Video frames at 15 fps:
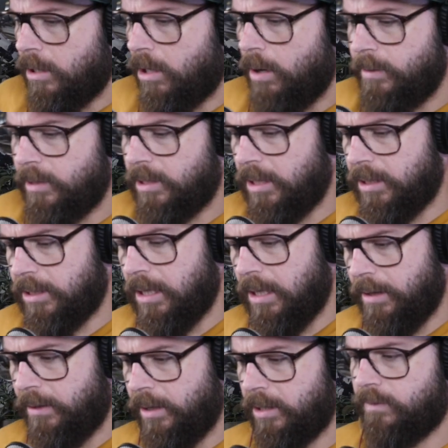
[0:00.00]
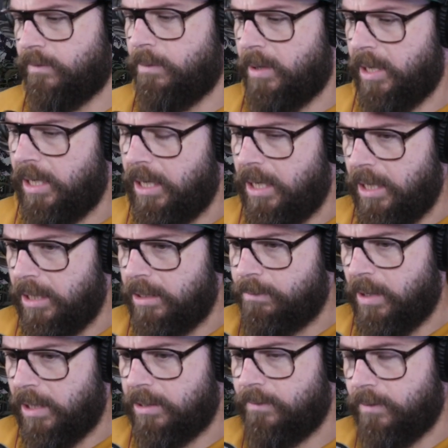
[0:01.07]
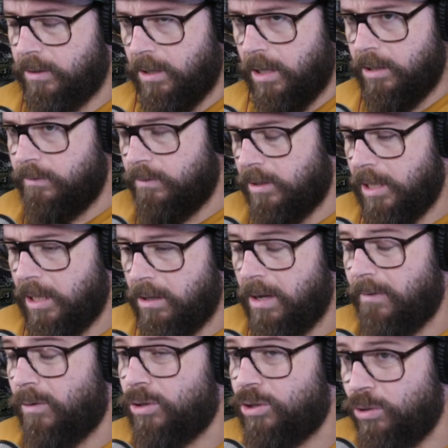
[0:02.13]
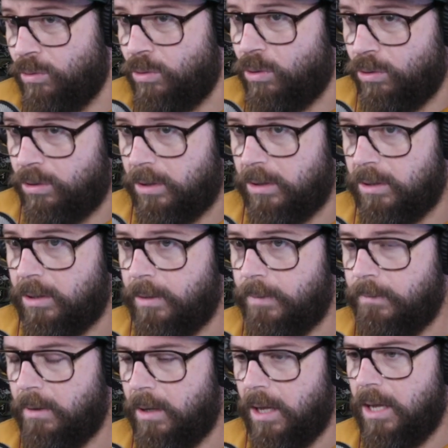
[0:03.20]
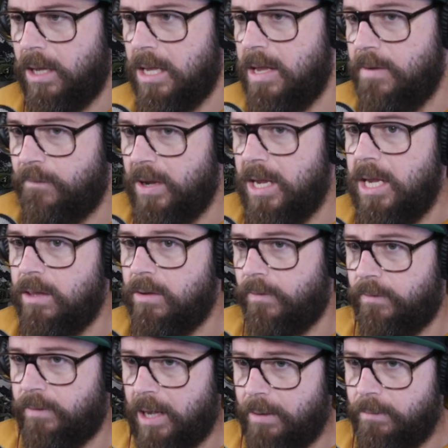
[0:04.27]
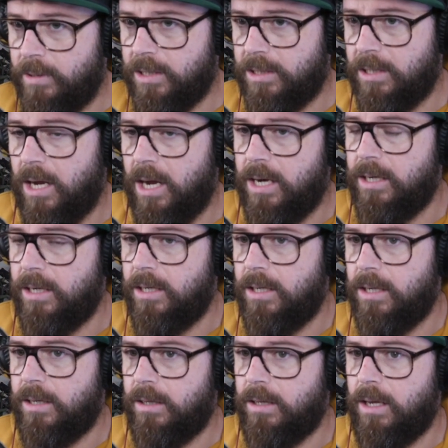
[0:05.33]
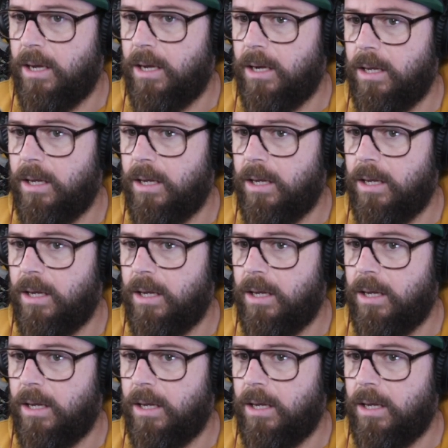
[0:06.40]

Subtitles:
common sense side of things for me is massive because like you've just hit on, I've got 2 daughters. If either of them decided that